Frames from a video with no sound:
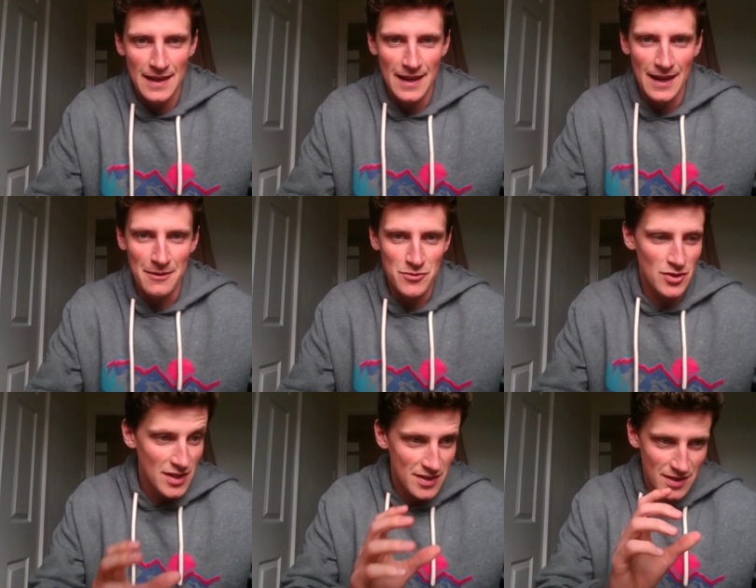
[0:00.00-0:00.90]
Um, so
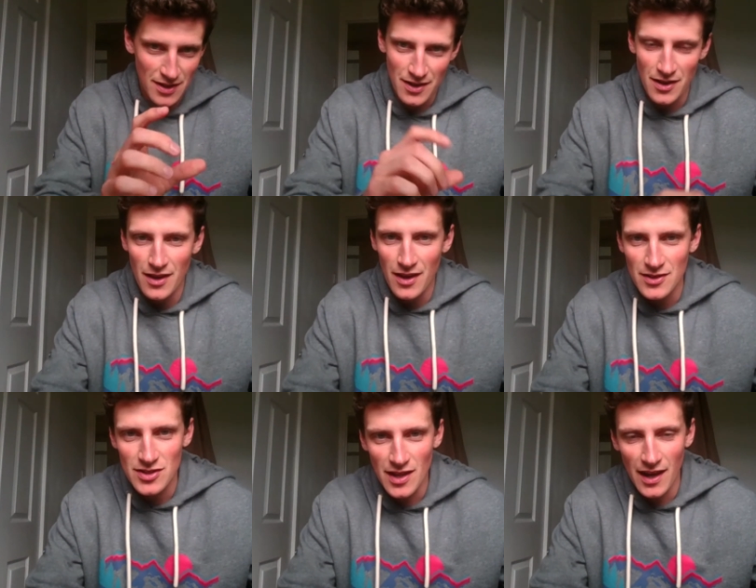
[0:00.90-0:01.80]
just to
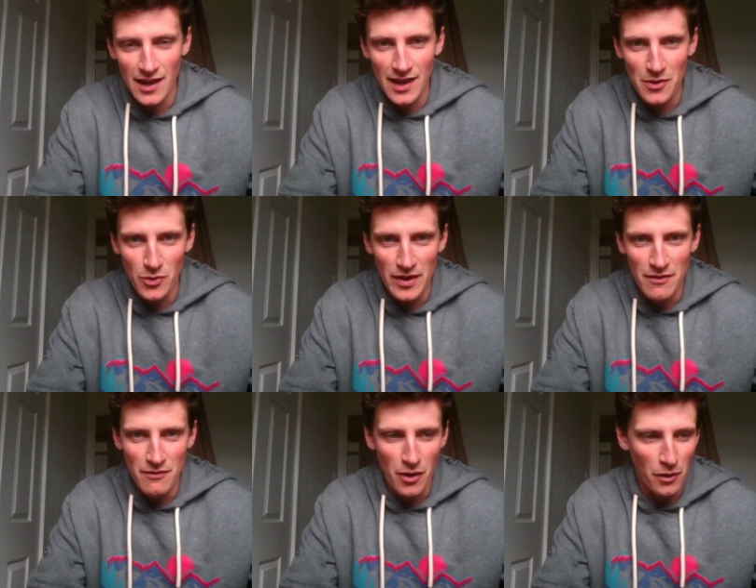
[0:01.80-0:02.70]
just to highlight what it
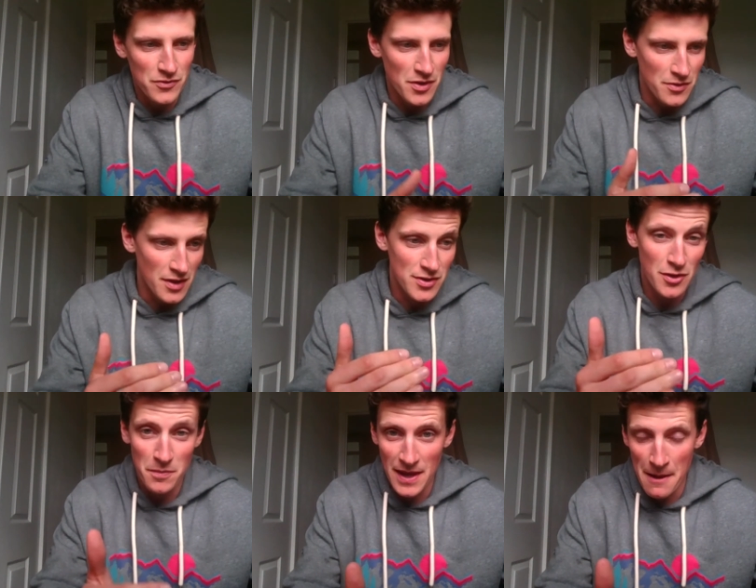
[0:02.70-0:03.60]
involves. So 2
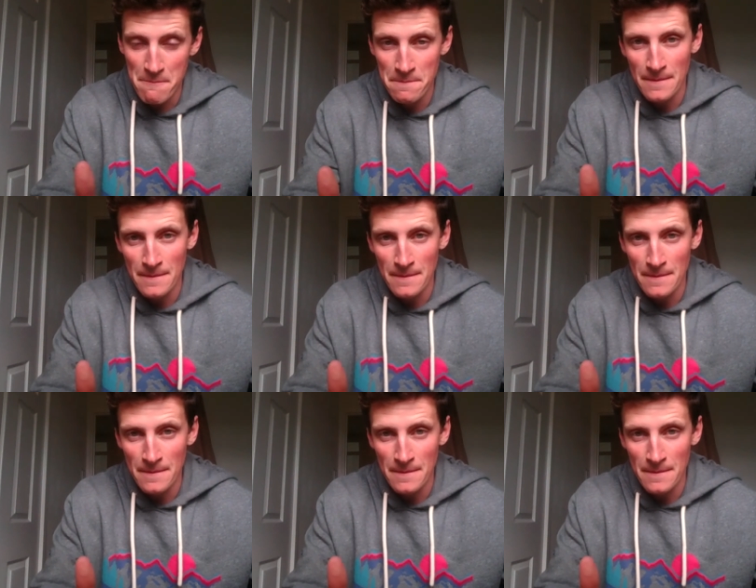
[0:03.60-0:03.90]
p.m.